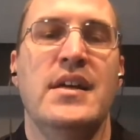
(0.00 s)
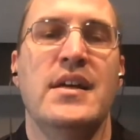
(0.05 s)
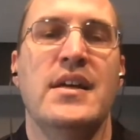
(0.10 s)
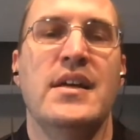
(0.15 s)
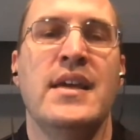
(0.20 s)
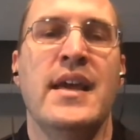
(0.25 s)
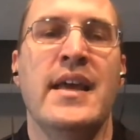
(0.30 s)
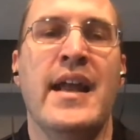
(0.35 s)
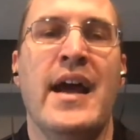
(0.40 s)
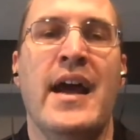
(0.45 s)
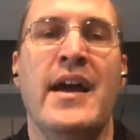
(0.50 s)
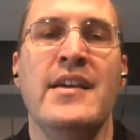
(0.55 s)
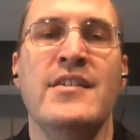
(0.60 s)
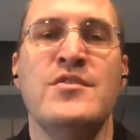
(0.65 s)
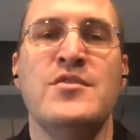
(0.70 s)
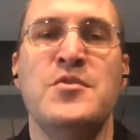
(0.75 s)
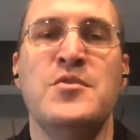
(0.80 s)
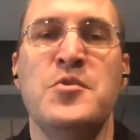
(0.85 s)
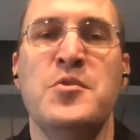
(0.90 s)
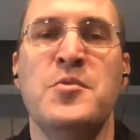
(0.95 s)
Can I
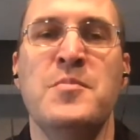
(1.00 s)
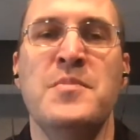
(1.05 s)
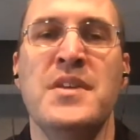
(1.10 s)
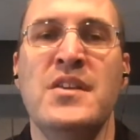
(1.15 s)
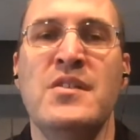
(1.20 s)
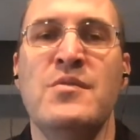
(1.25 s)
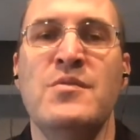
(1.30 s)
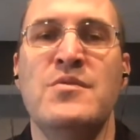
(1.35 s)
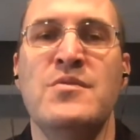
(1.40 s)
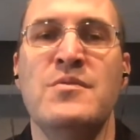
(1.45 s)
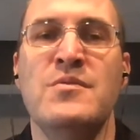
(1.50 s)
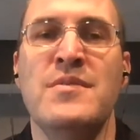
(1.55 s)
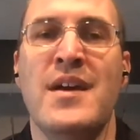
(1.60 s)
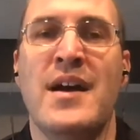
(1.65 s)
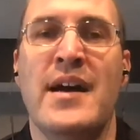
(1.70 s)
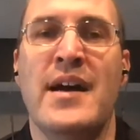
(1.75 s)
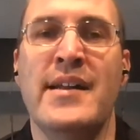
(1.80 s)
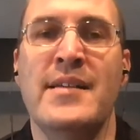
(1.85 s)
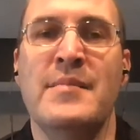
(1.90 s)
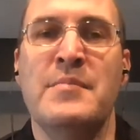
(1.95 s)
assume that you do not